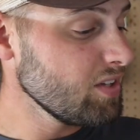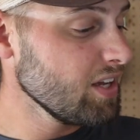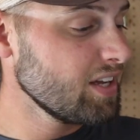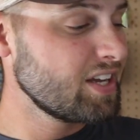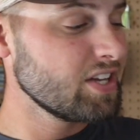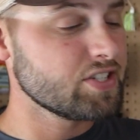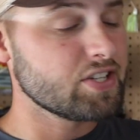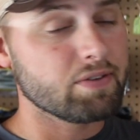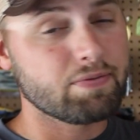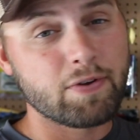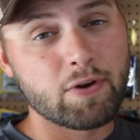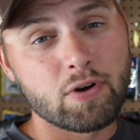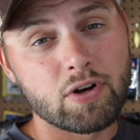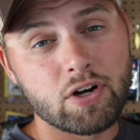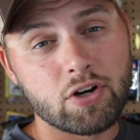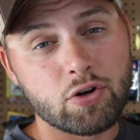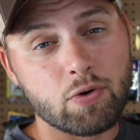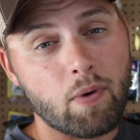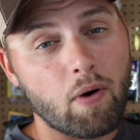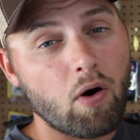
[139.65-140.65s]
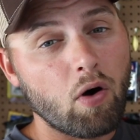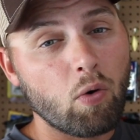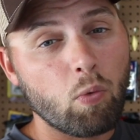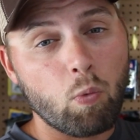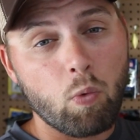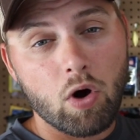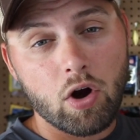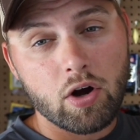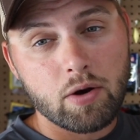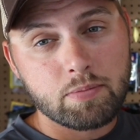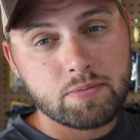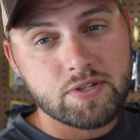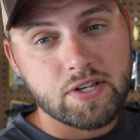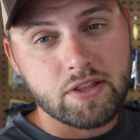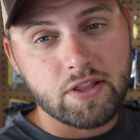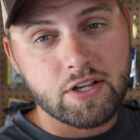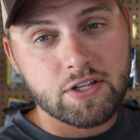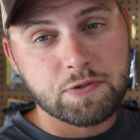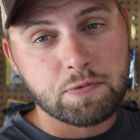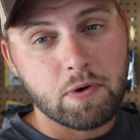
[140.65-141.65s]
Because if you're gonna do all worms
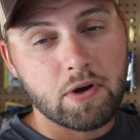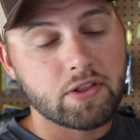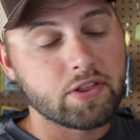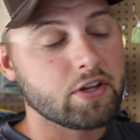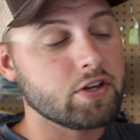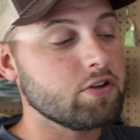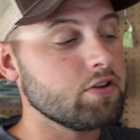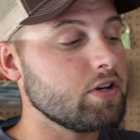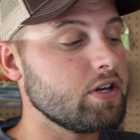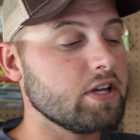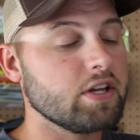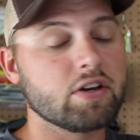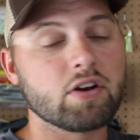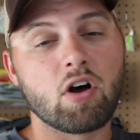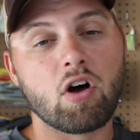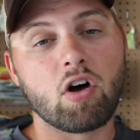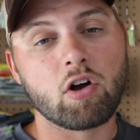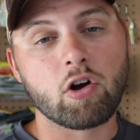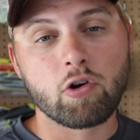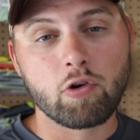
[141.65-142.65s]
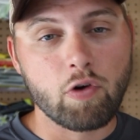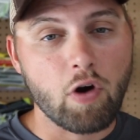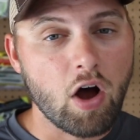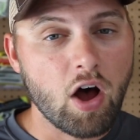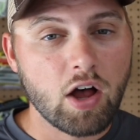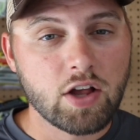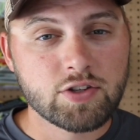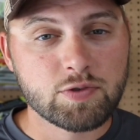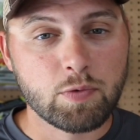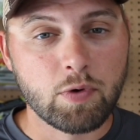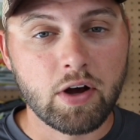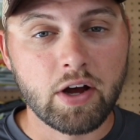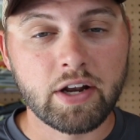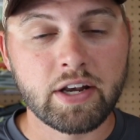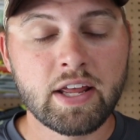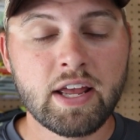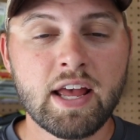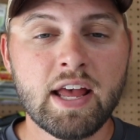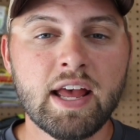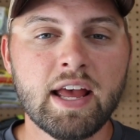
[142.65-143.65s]
in this one, then you'd need an all craws
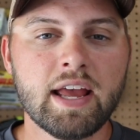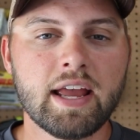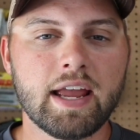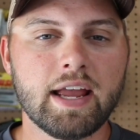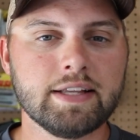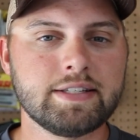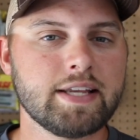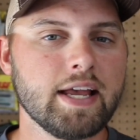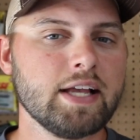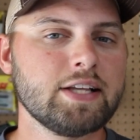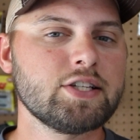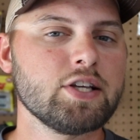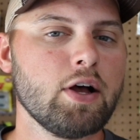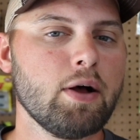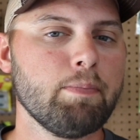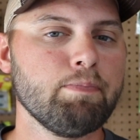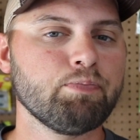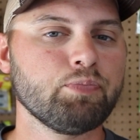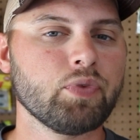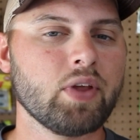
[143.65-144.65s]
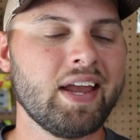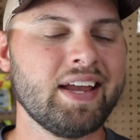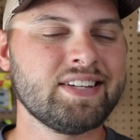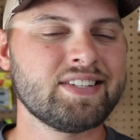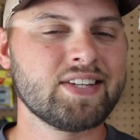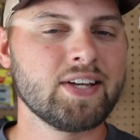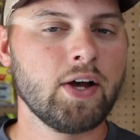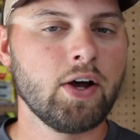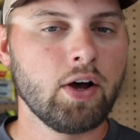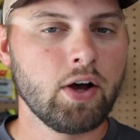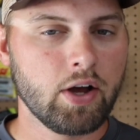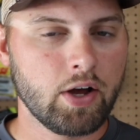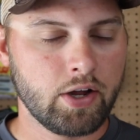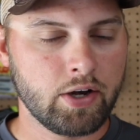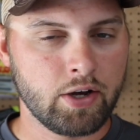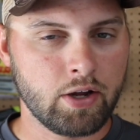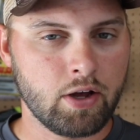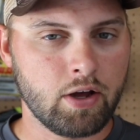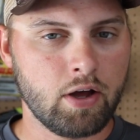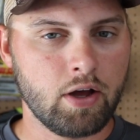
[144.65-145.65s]
one. It takes up a
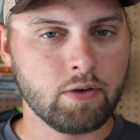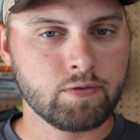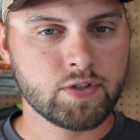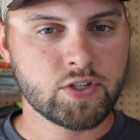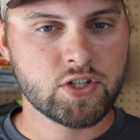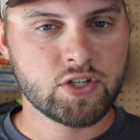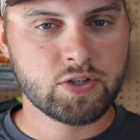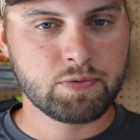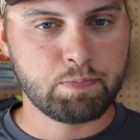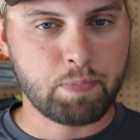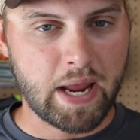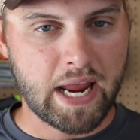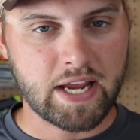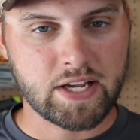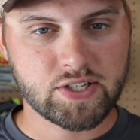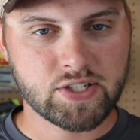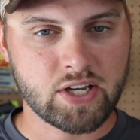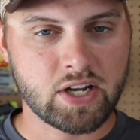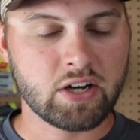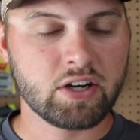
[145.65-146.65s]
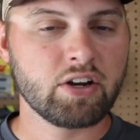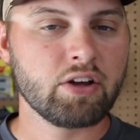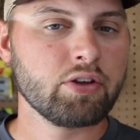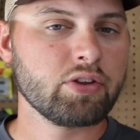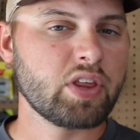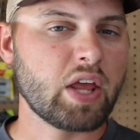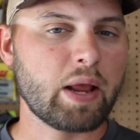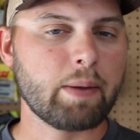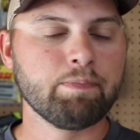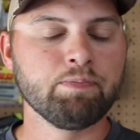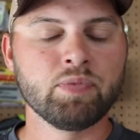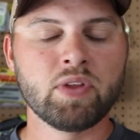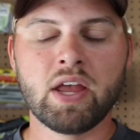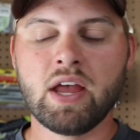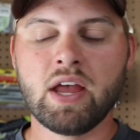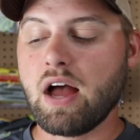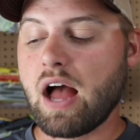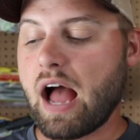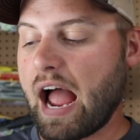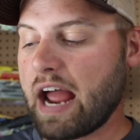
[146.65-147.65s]
ton of space. And another thing,
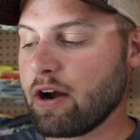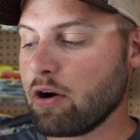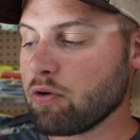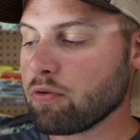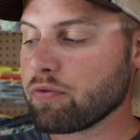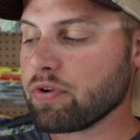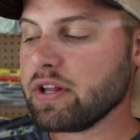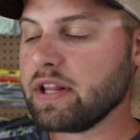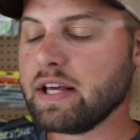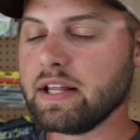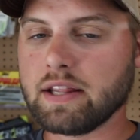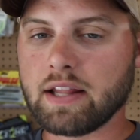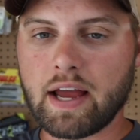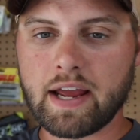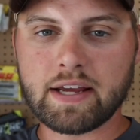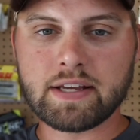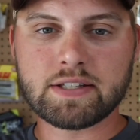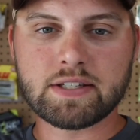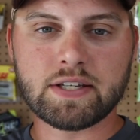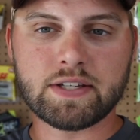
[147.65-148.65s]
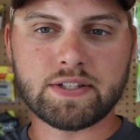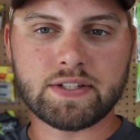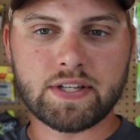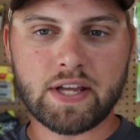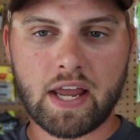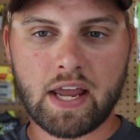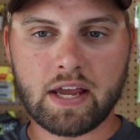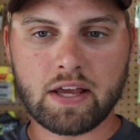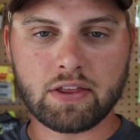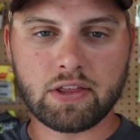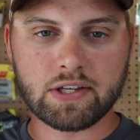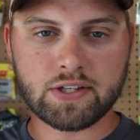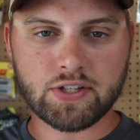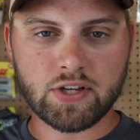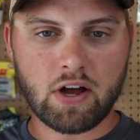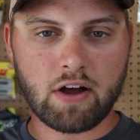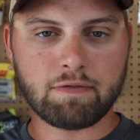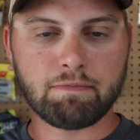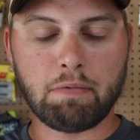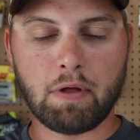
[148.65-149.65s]
I don't really like to take the
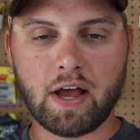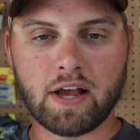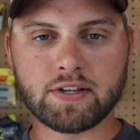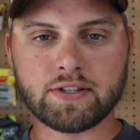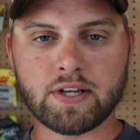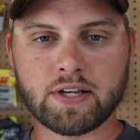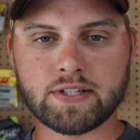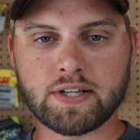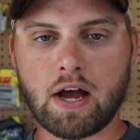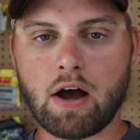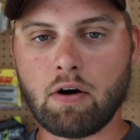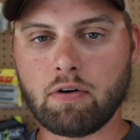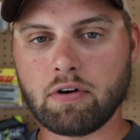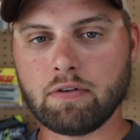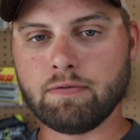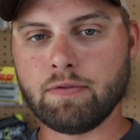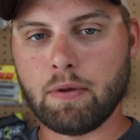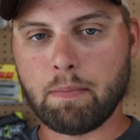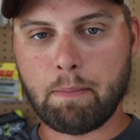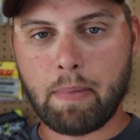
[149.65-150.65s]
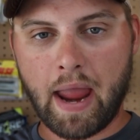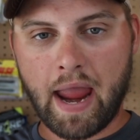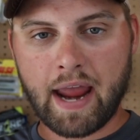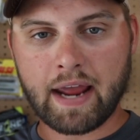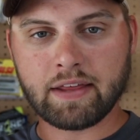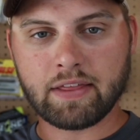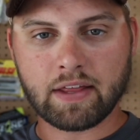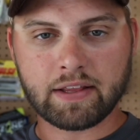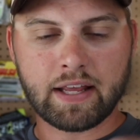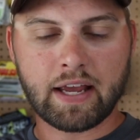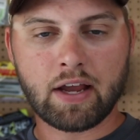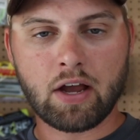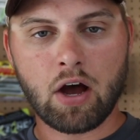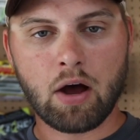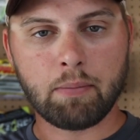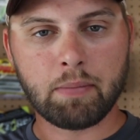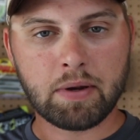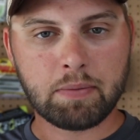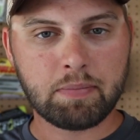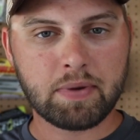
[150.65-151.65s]
soft plastics out of the bag that they
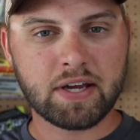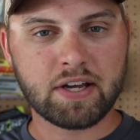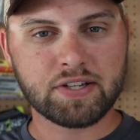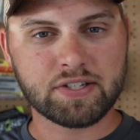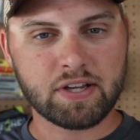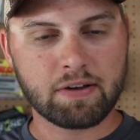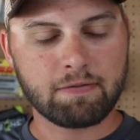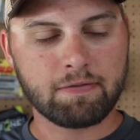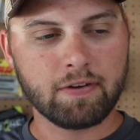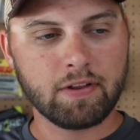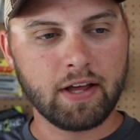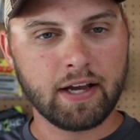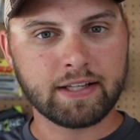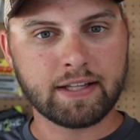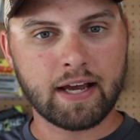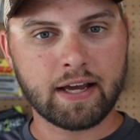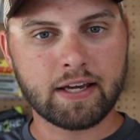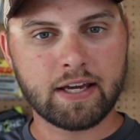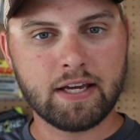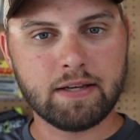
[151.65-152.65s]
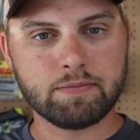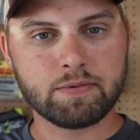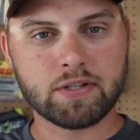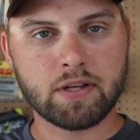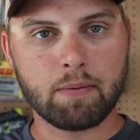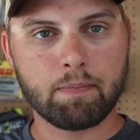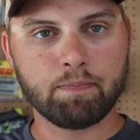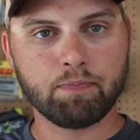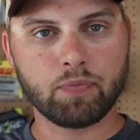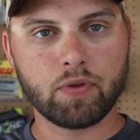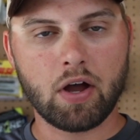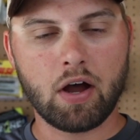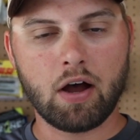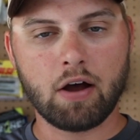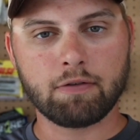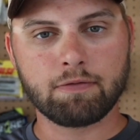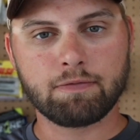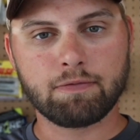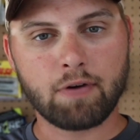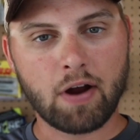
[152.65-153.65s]
come in because I feel like that keeps them
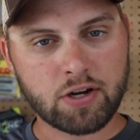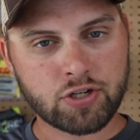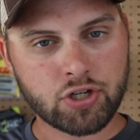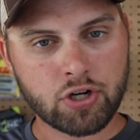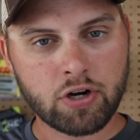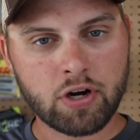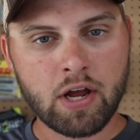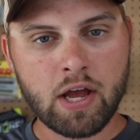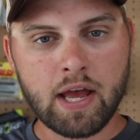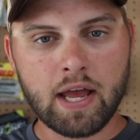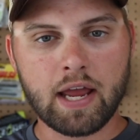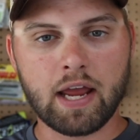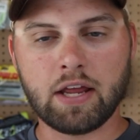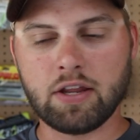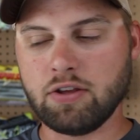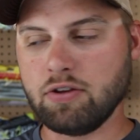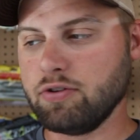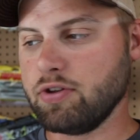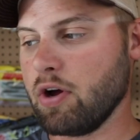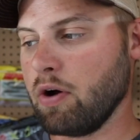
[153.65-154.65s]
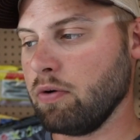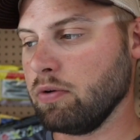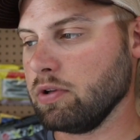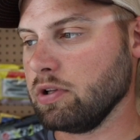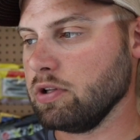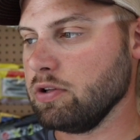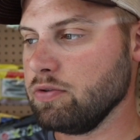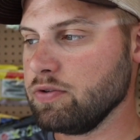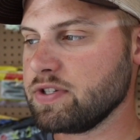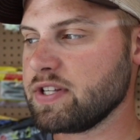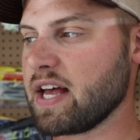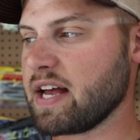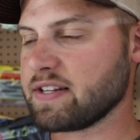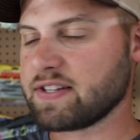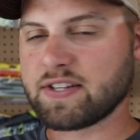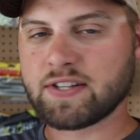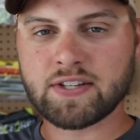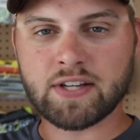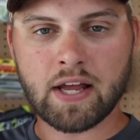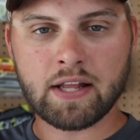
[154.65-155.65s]
fresher and you don't lose
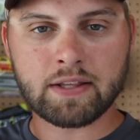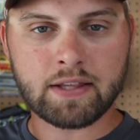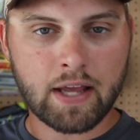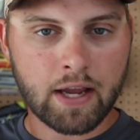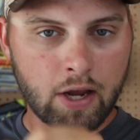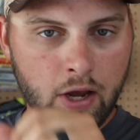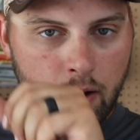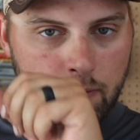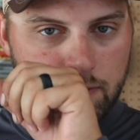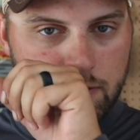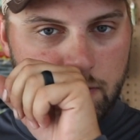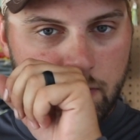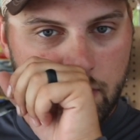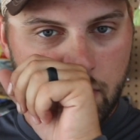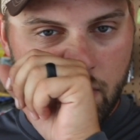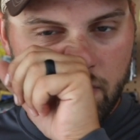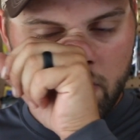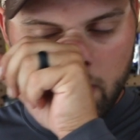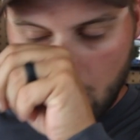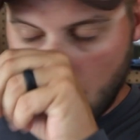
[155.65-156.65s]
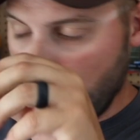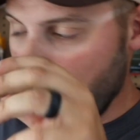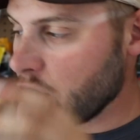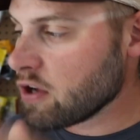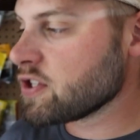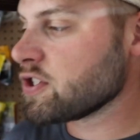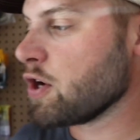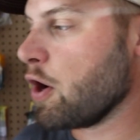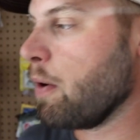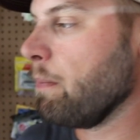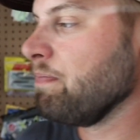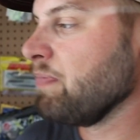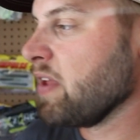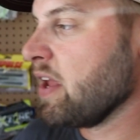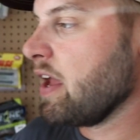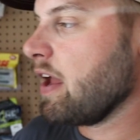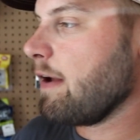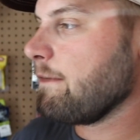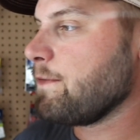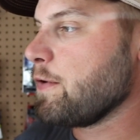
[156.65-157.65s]
that scent that comes with them. Also,
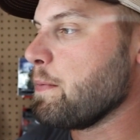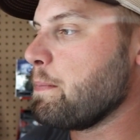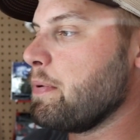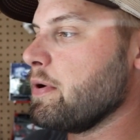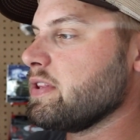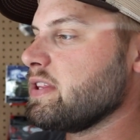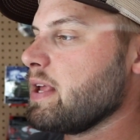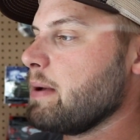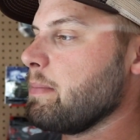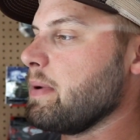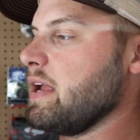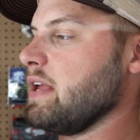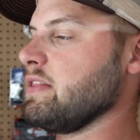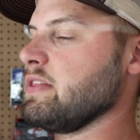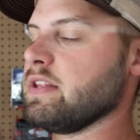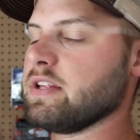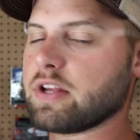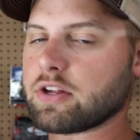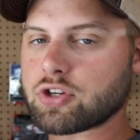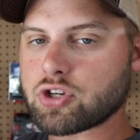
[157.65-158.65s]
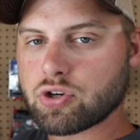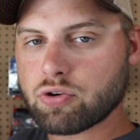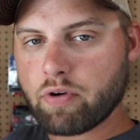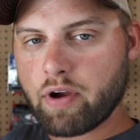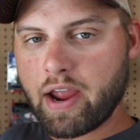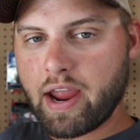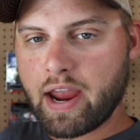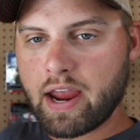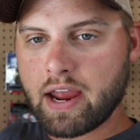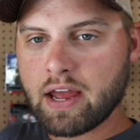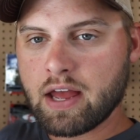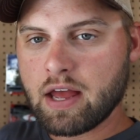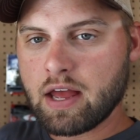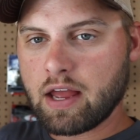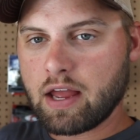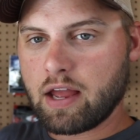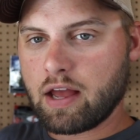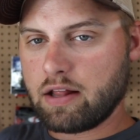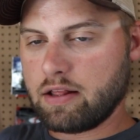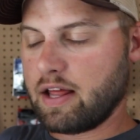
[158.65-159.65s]
if you put them in the tray,
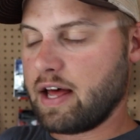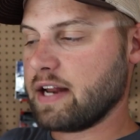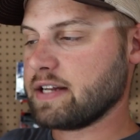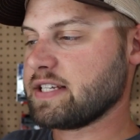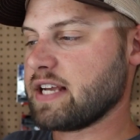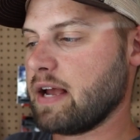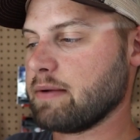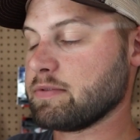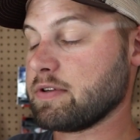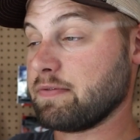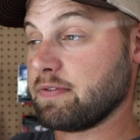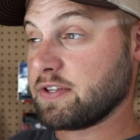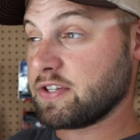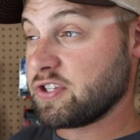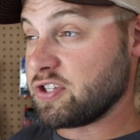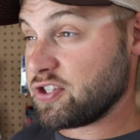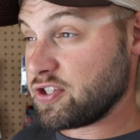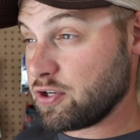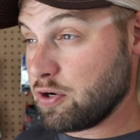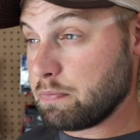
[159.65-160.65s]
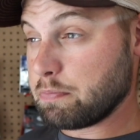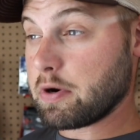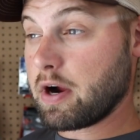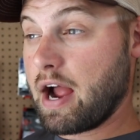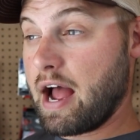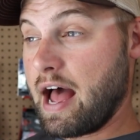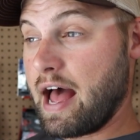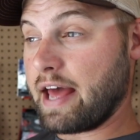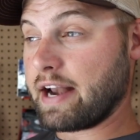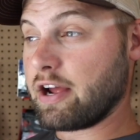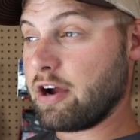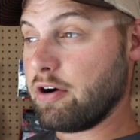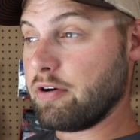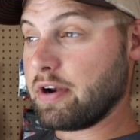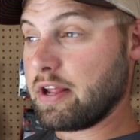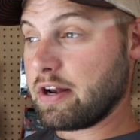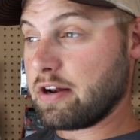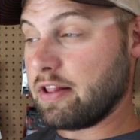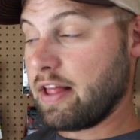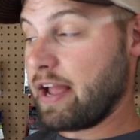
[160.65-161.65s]
a lot of times if it's super hot
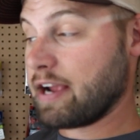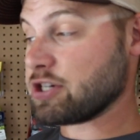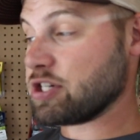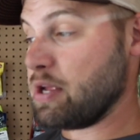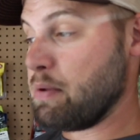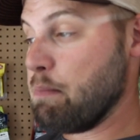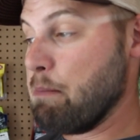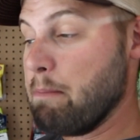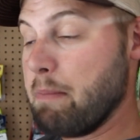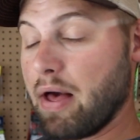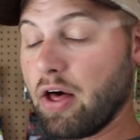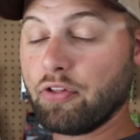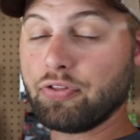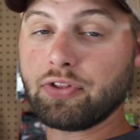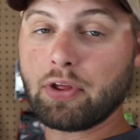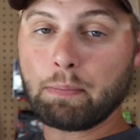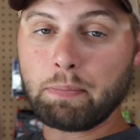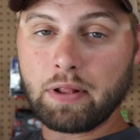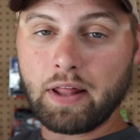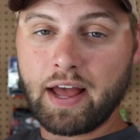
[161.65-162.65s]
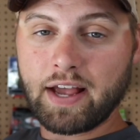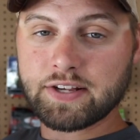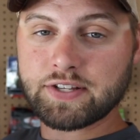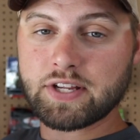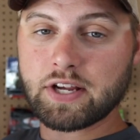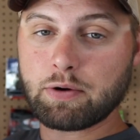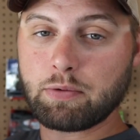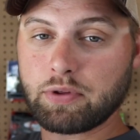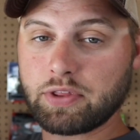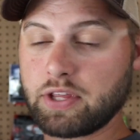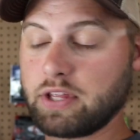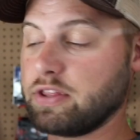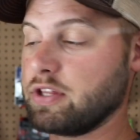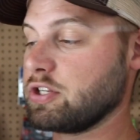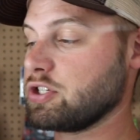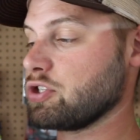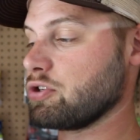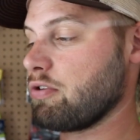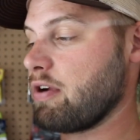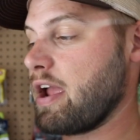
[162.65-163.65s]
out, it'll actually melt the plastic within
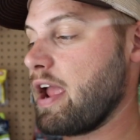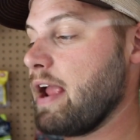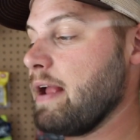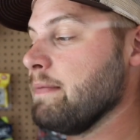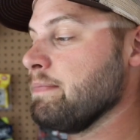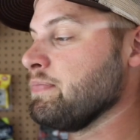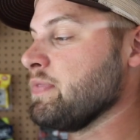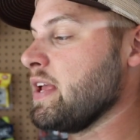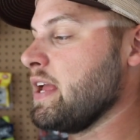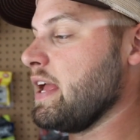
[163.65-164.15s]
the tray.